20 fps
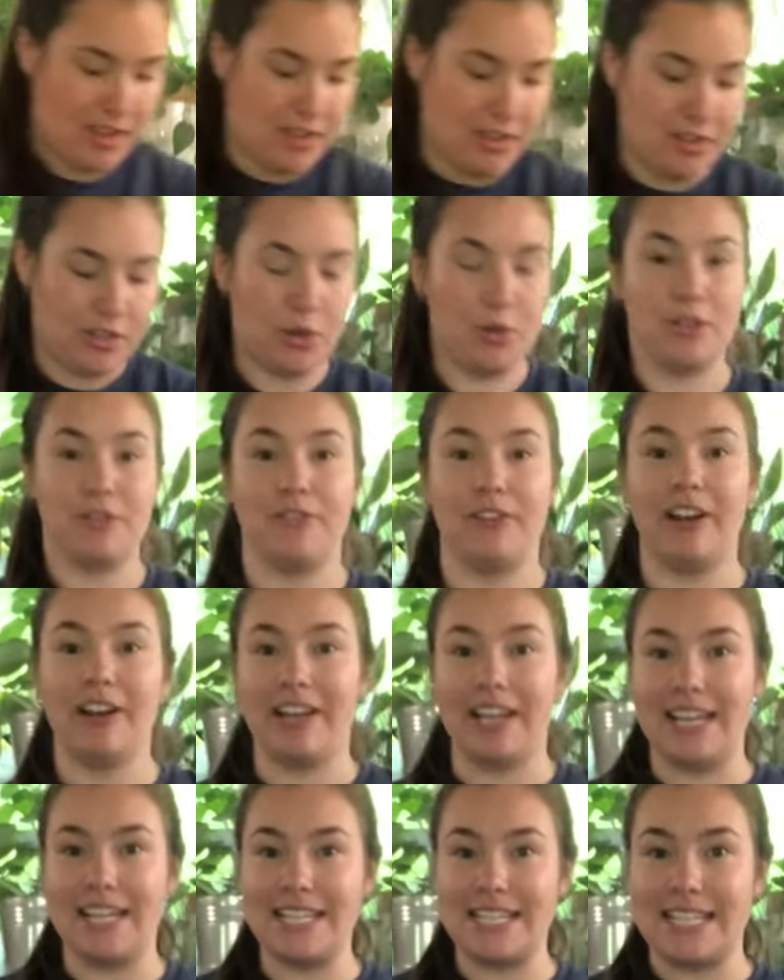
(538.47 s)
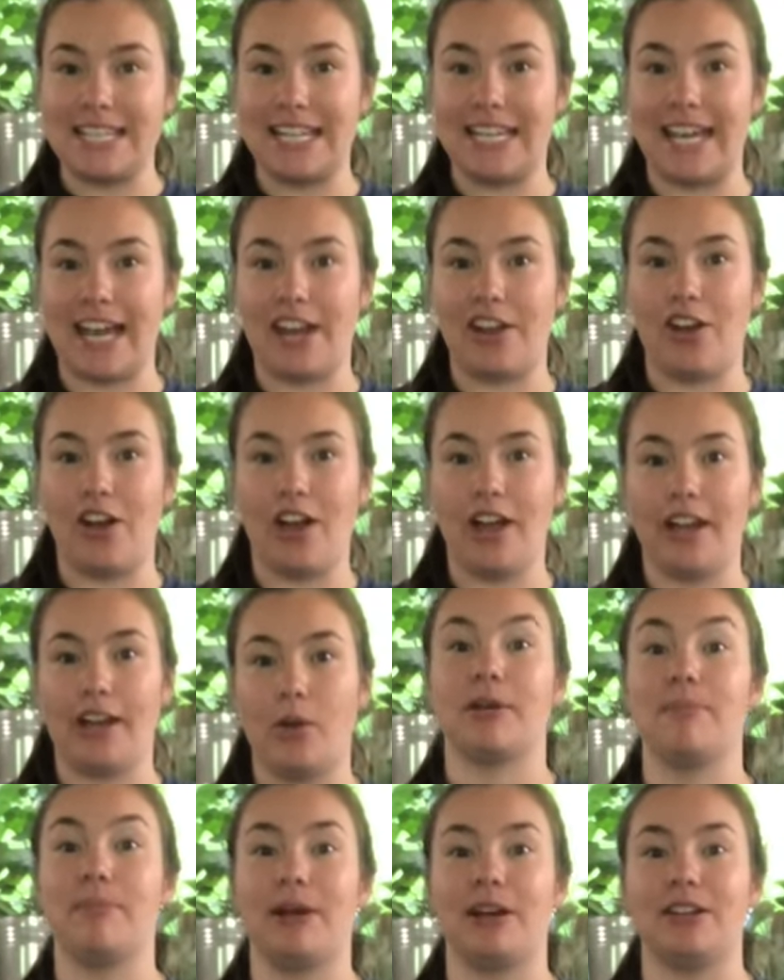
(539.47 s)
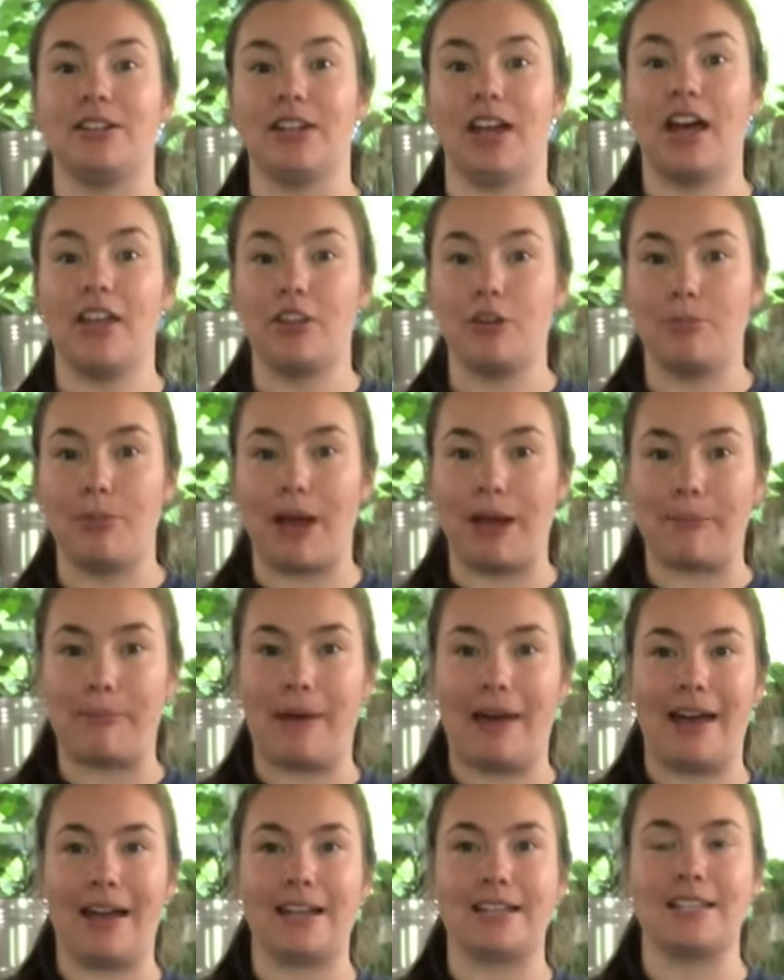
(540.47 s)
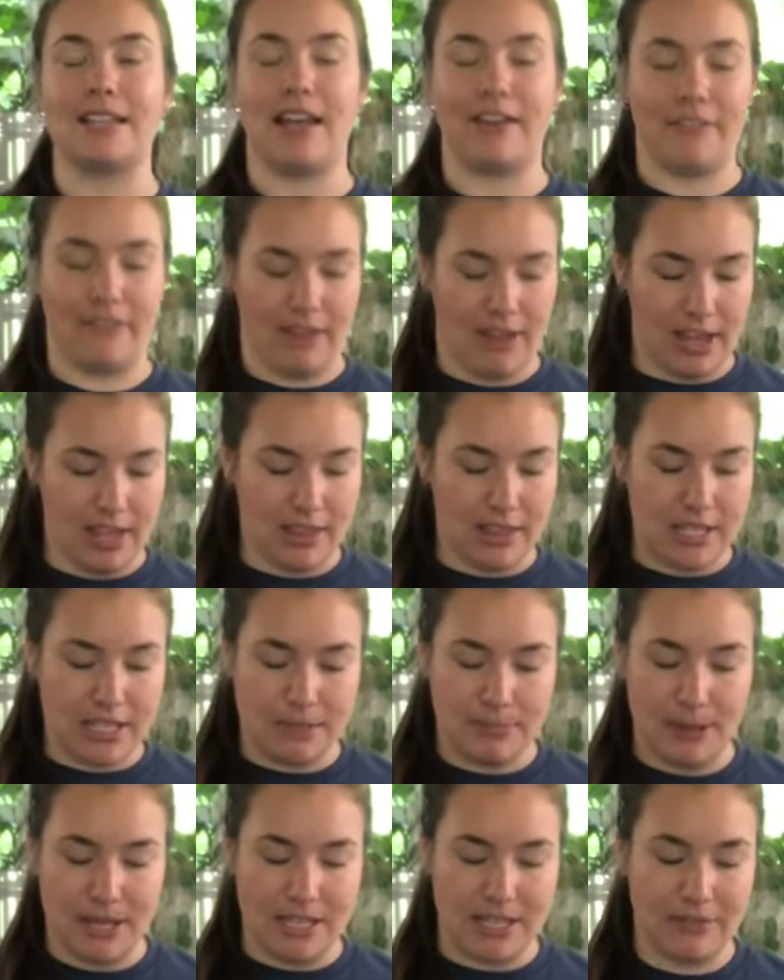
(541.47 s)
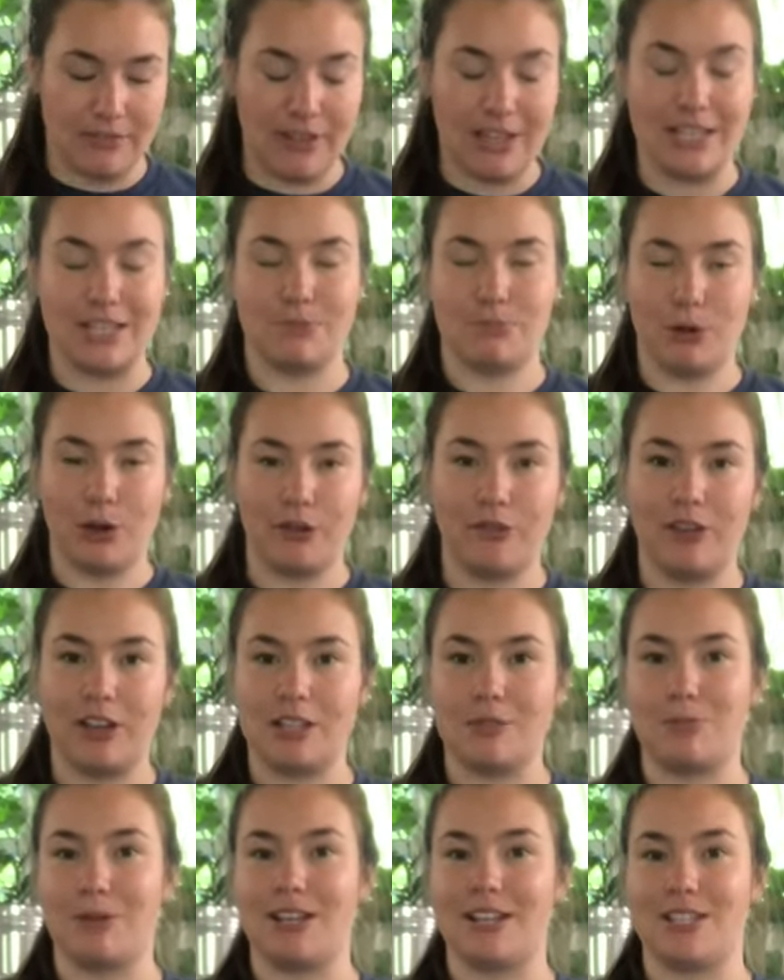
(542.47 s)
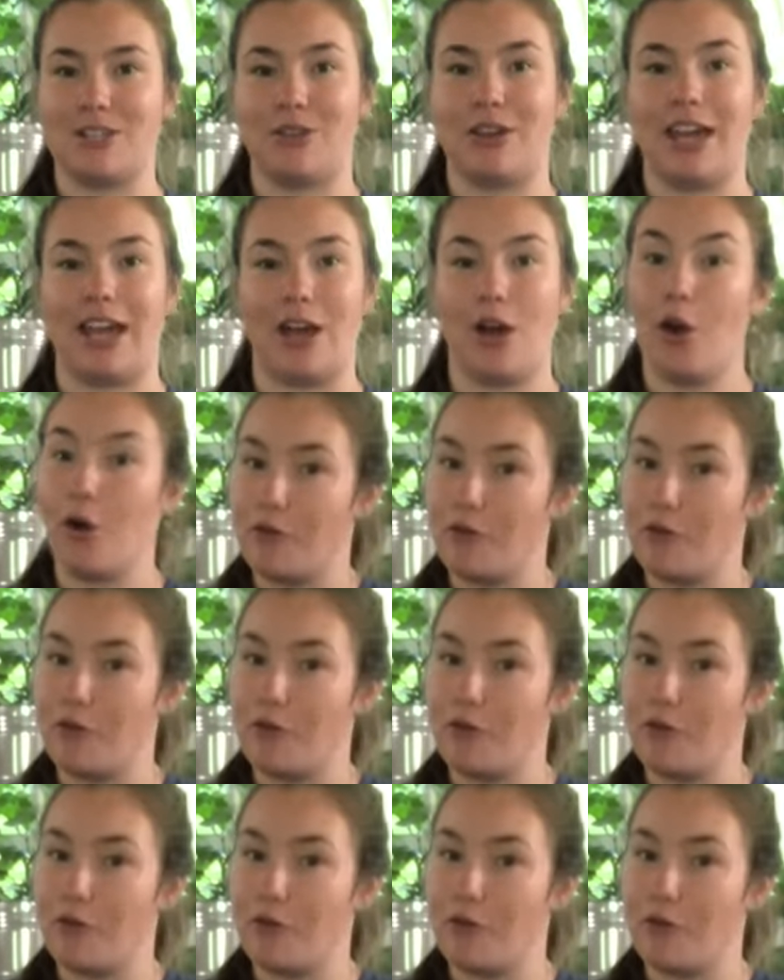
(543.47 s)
So it's very easy to get on compared to other backpacks. I find the space of it is perfect because you can't